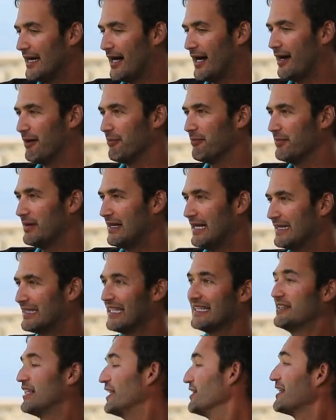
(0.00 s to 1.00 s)
Um, and
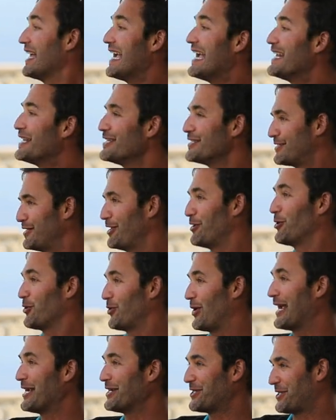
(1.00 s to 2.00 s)
then the latest
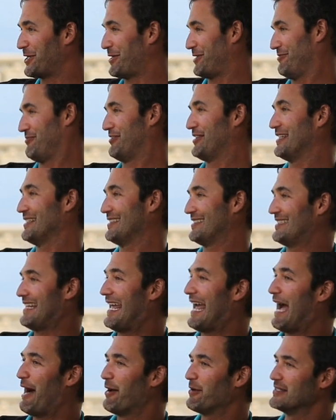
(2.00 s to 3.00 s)
iteration of this
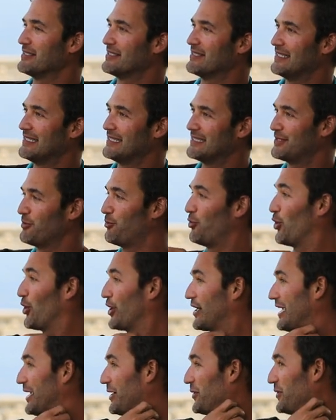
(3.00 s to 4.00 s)
now is is
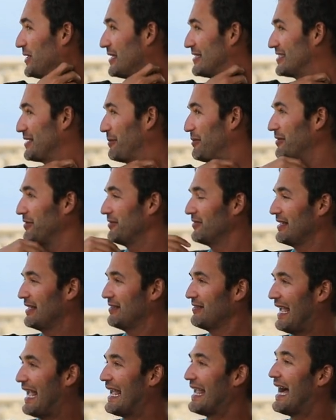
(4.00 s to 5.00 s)
working with some
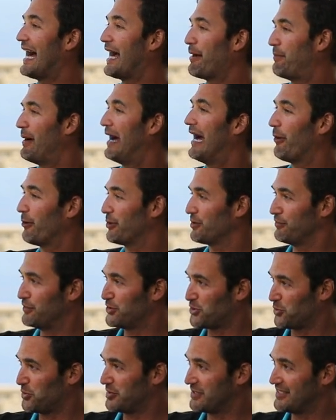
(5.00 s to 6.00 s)
AI powered
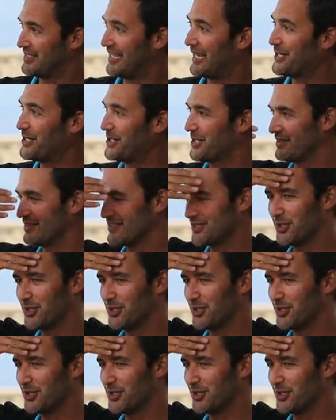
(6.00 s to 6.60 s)
visualization.